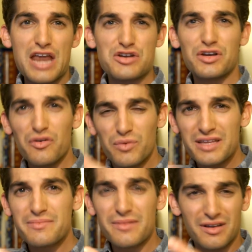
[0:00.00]
and you're going to
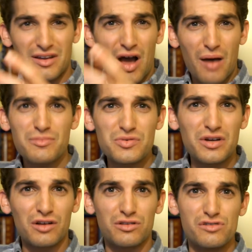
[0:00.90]
really come to a
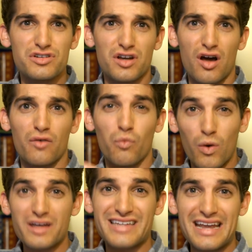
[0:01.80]
conclusion on
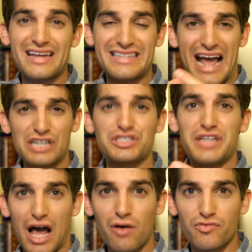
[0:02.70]
what data is actually
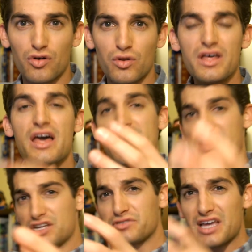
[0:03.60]
helpful.
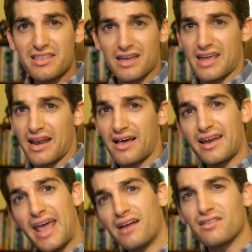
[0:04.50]
Then you'll take that data
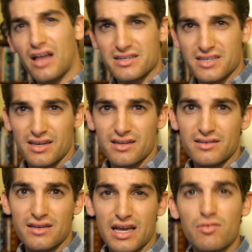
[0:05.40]
and analyze it
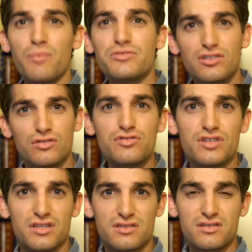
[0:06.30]
and come up with
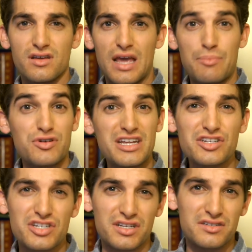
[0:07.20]
solutions and
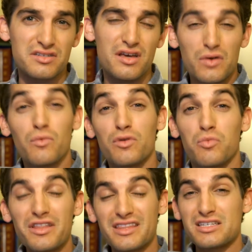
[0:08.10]
predictions with
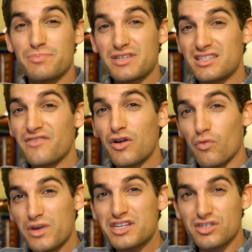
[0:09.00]
what the specific
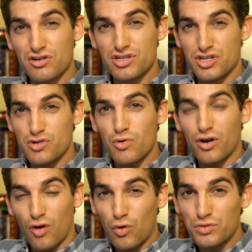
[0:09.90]
research you
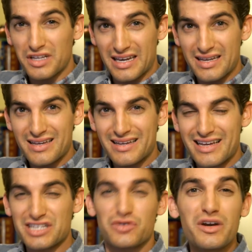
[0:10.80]
are holding
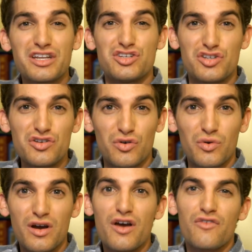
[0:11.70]
is going to
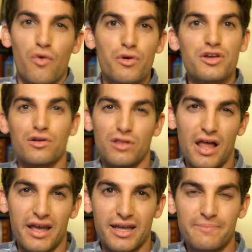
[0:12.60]
do for your
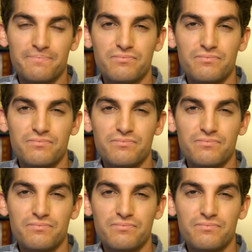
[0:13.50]
client.